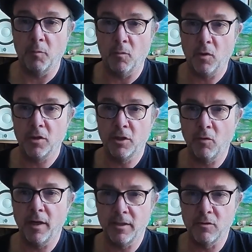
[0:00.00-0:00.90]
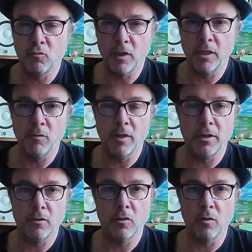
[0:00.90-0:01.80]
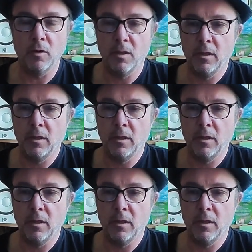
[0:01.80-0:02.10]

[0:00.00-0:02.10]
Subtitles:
But what she writes is really, really cool.